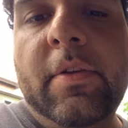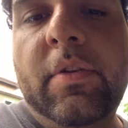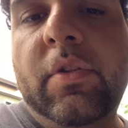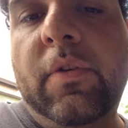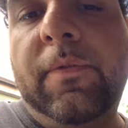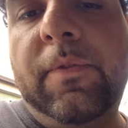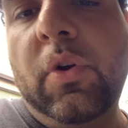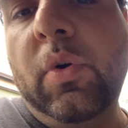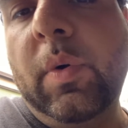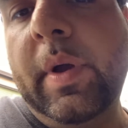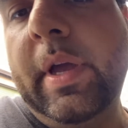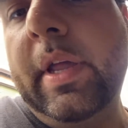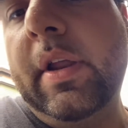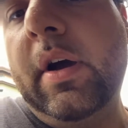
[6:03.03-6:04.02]
you know
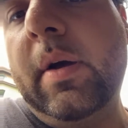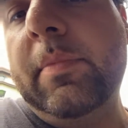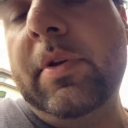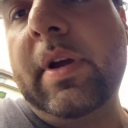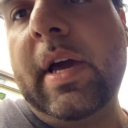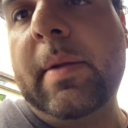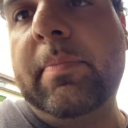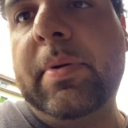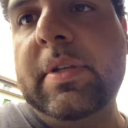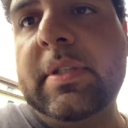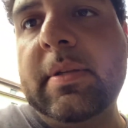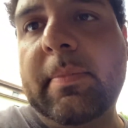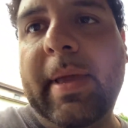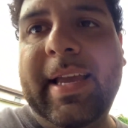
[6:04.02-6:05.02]
fluid um you got to put
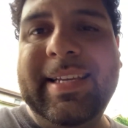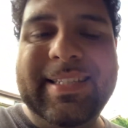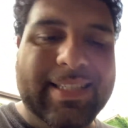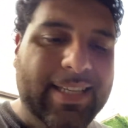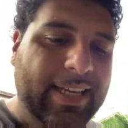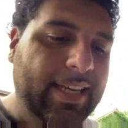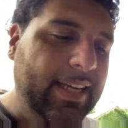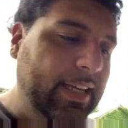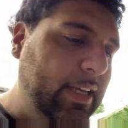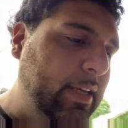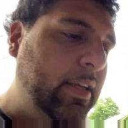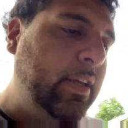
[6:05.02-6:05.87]
some ac